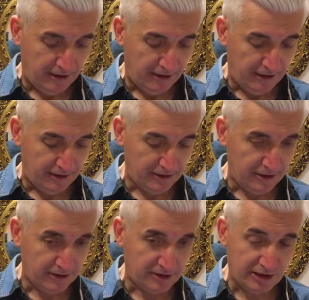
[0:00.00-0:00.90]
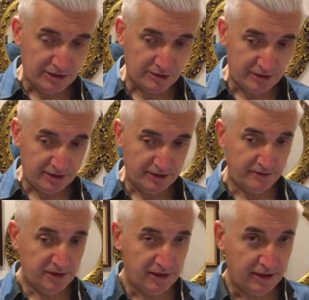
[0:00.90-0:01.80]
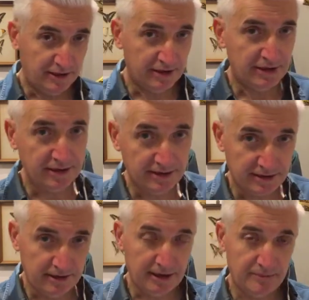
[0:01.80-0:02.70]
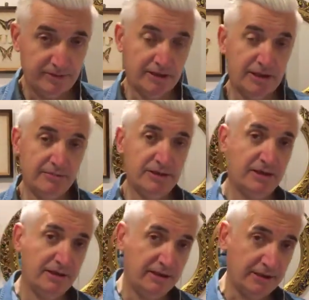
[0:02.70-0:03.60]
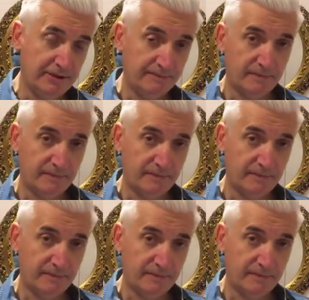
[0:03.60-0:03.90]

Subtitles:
And Saxon Transylvania, again, it's an up-and-coming area.